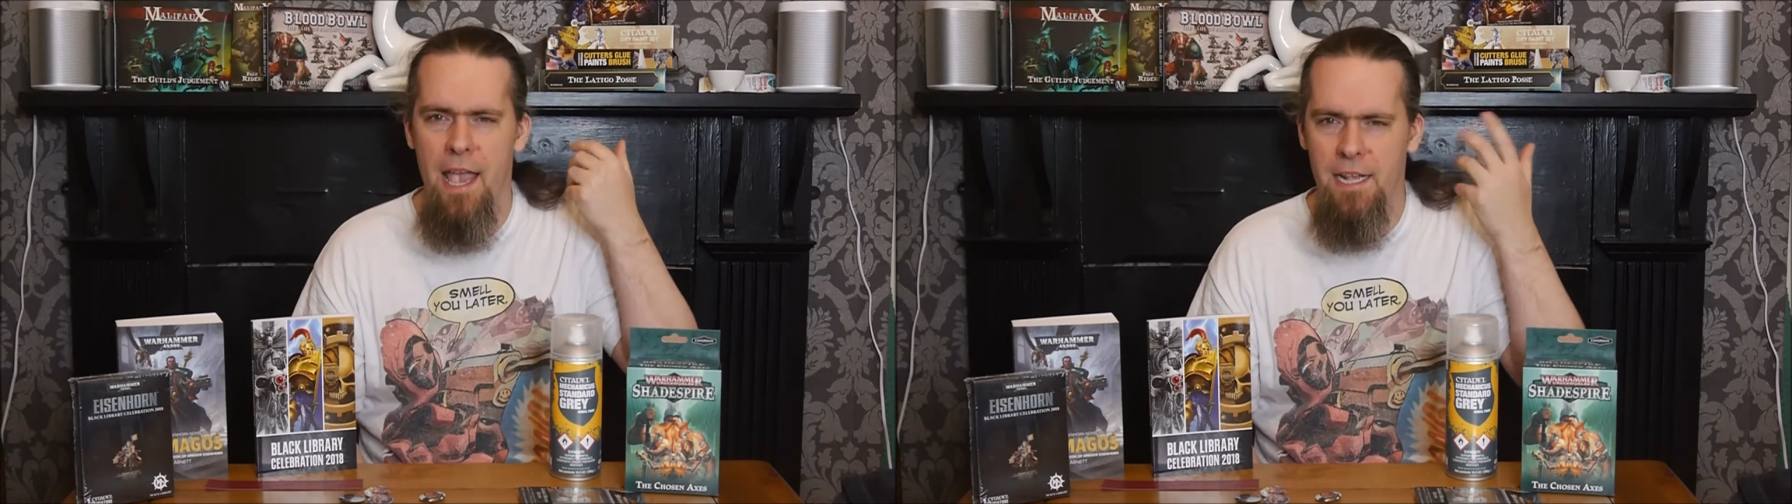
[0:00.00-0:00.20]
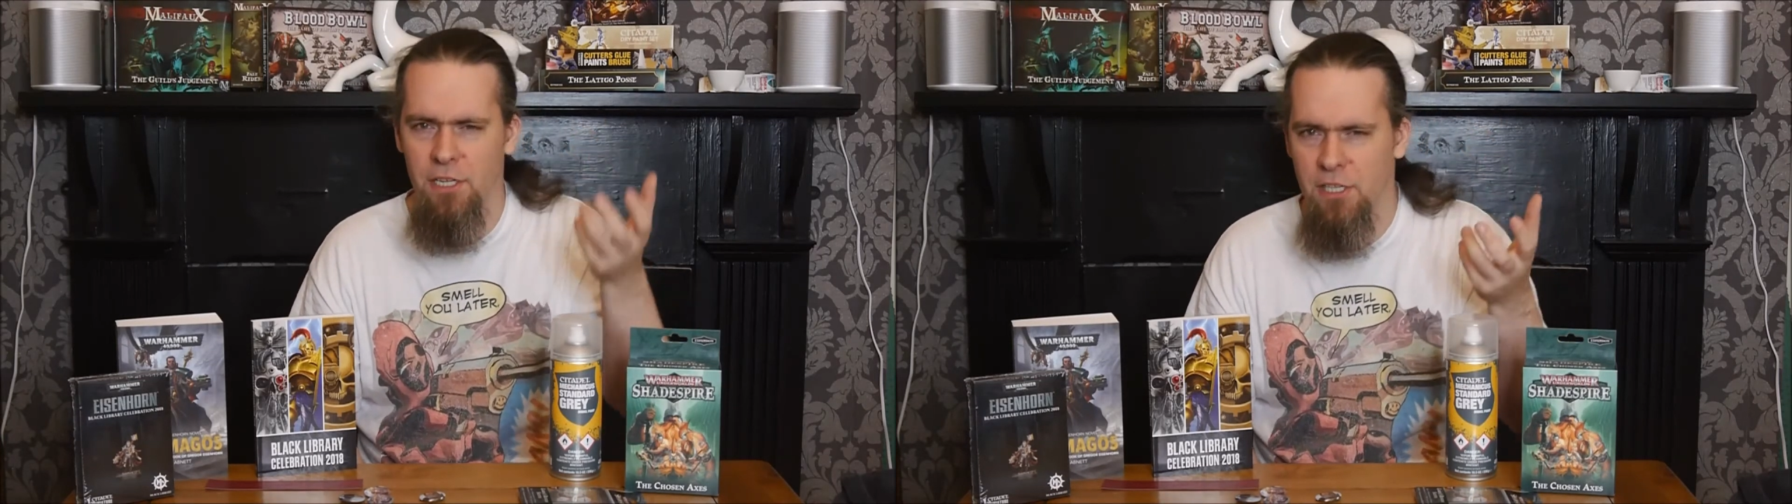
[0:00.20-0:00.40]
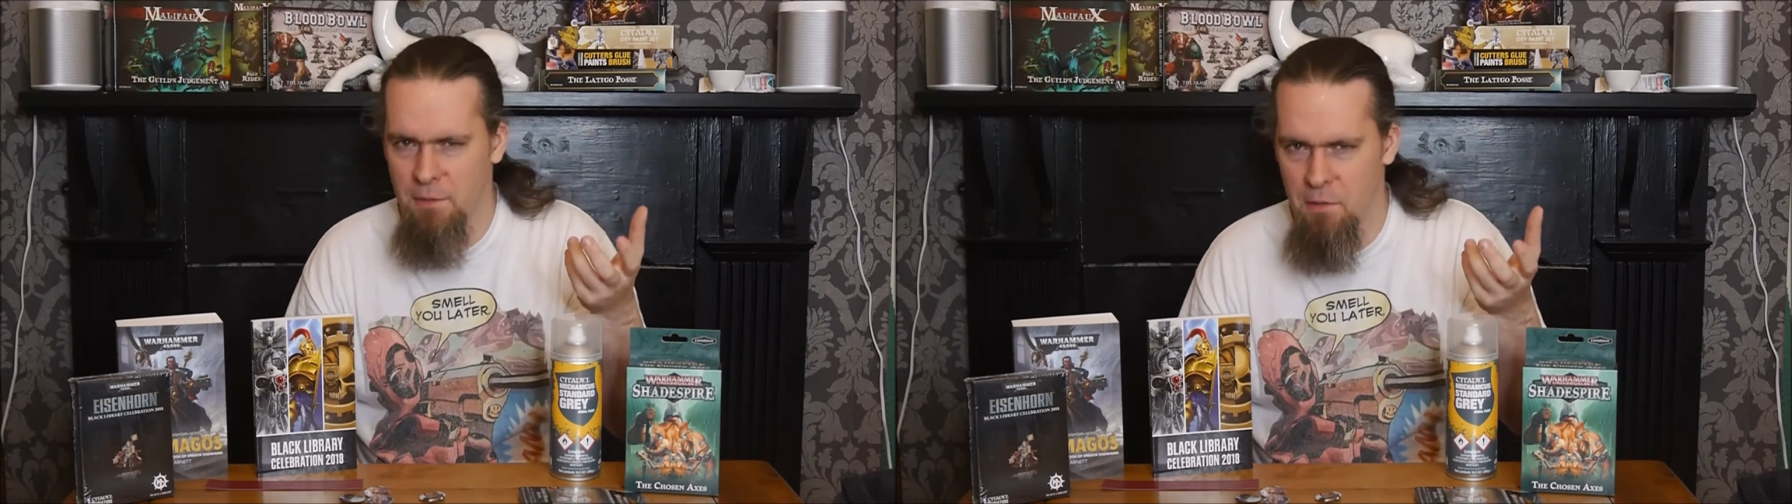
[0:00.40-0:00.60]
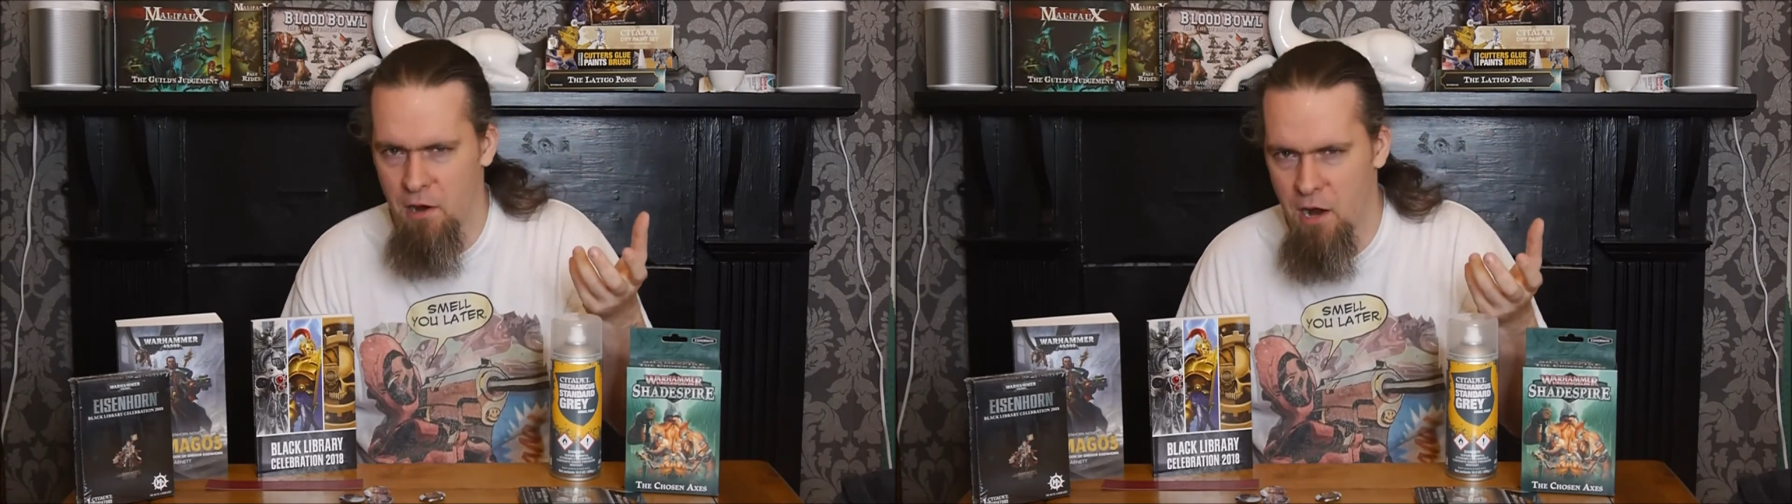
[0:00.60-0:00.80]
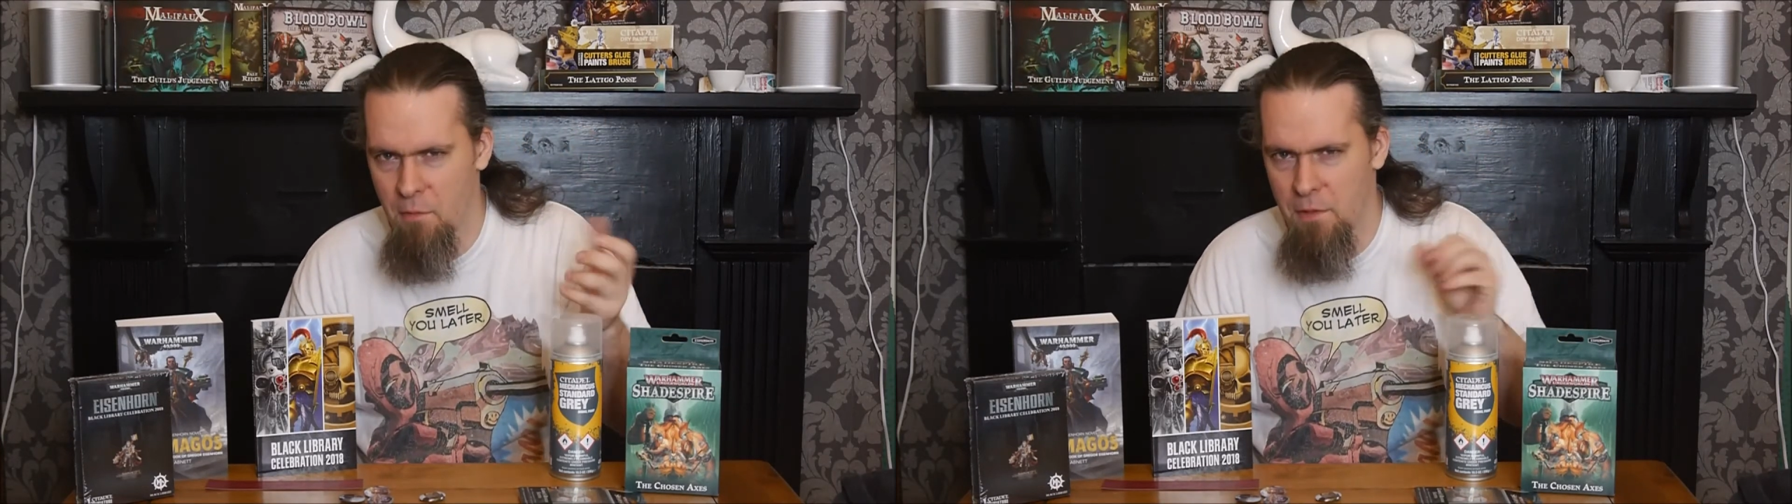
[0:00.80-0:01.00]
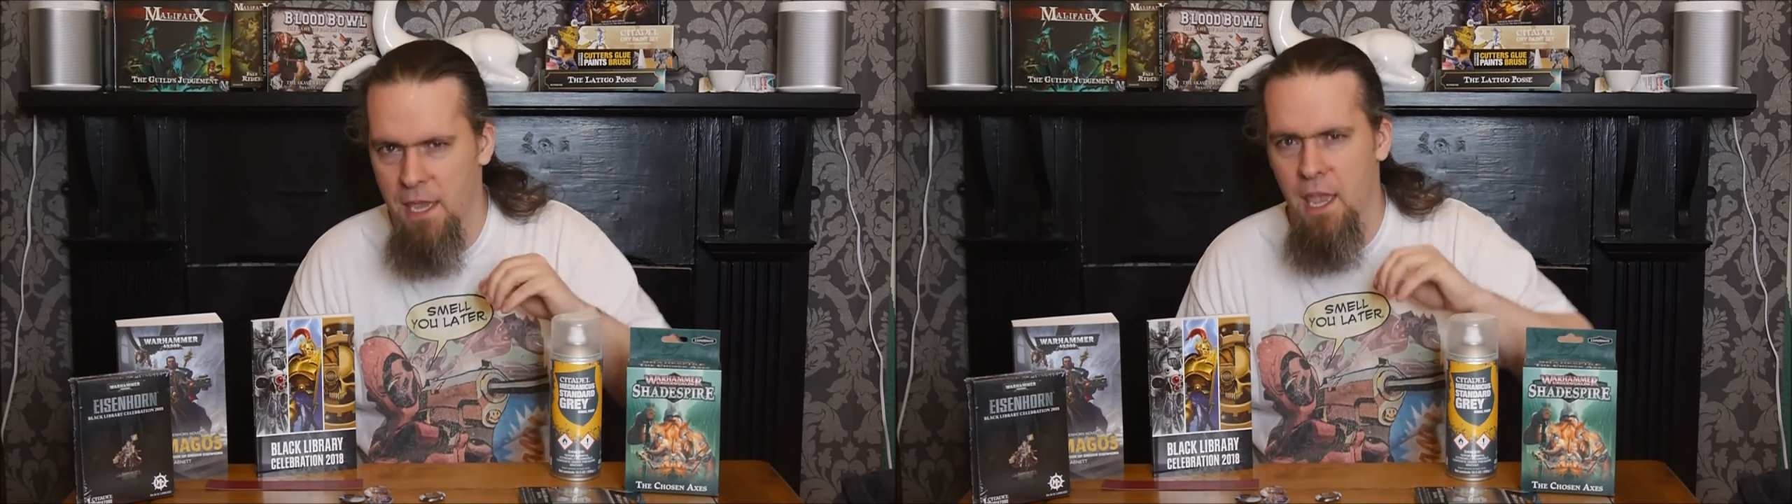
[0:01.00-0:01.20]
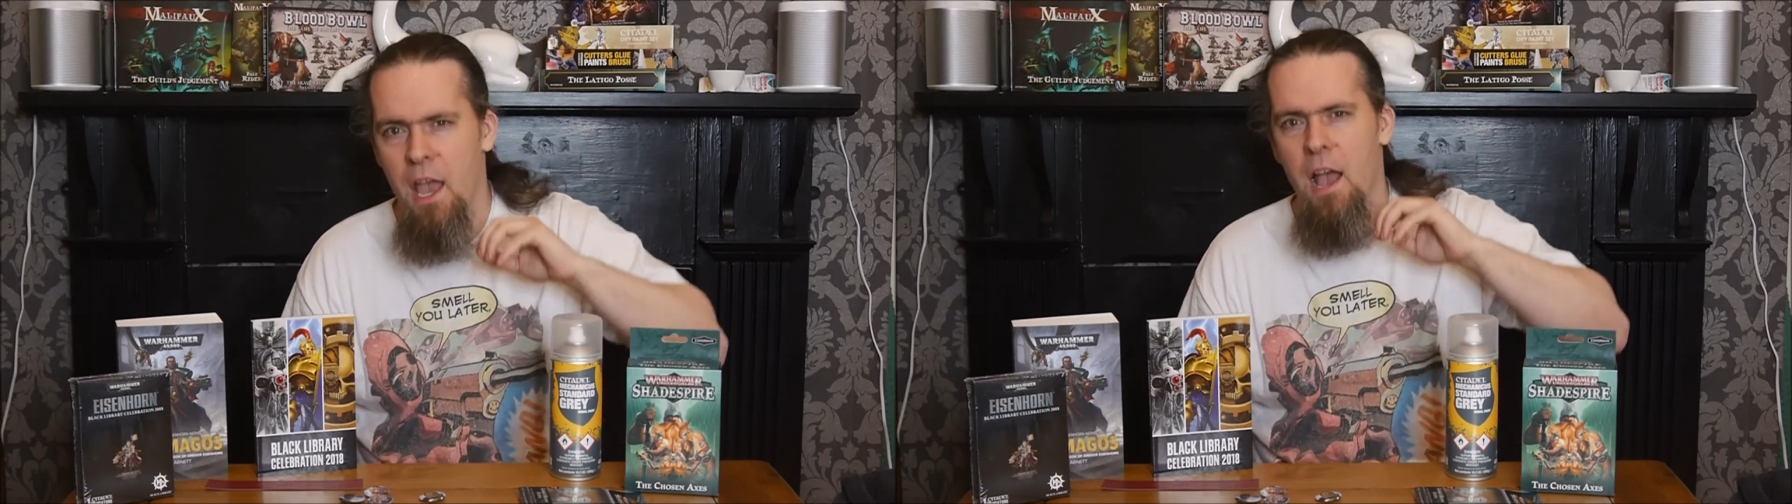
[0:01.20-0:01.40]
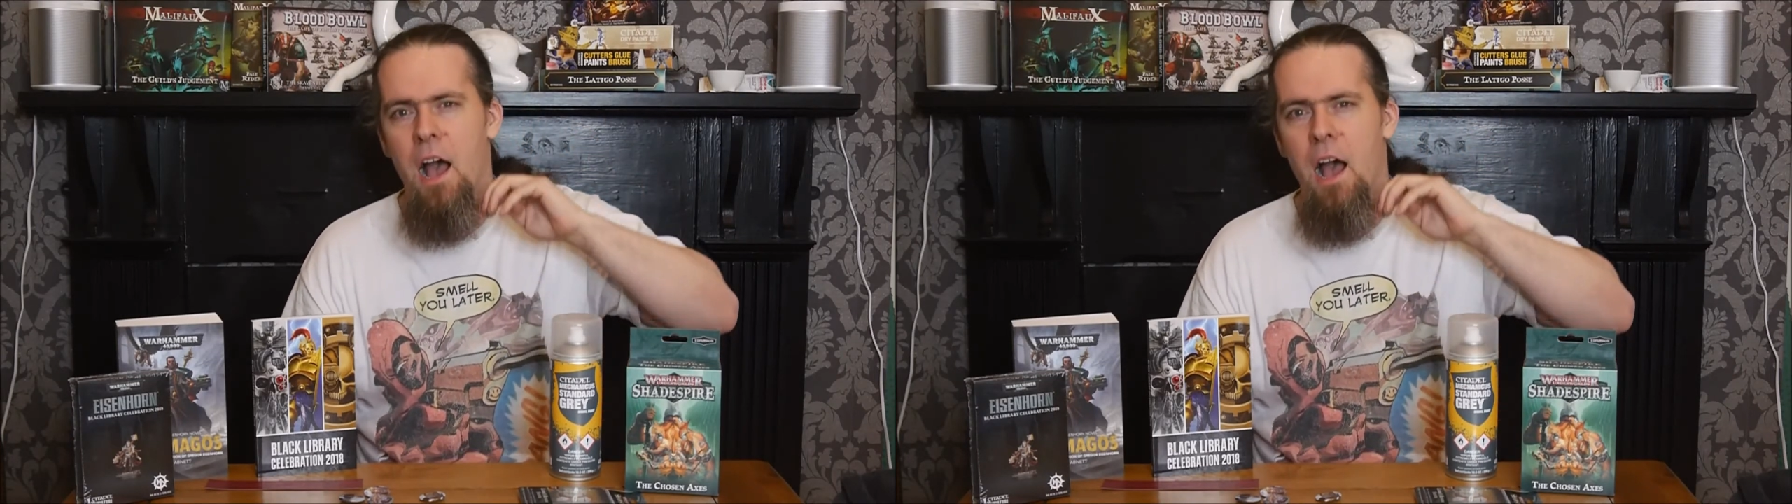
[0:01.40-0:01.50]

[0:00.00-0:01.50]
Age of Sigmar army,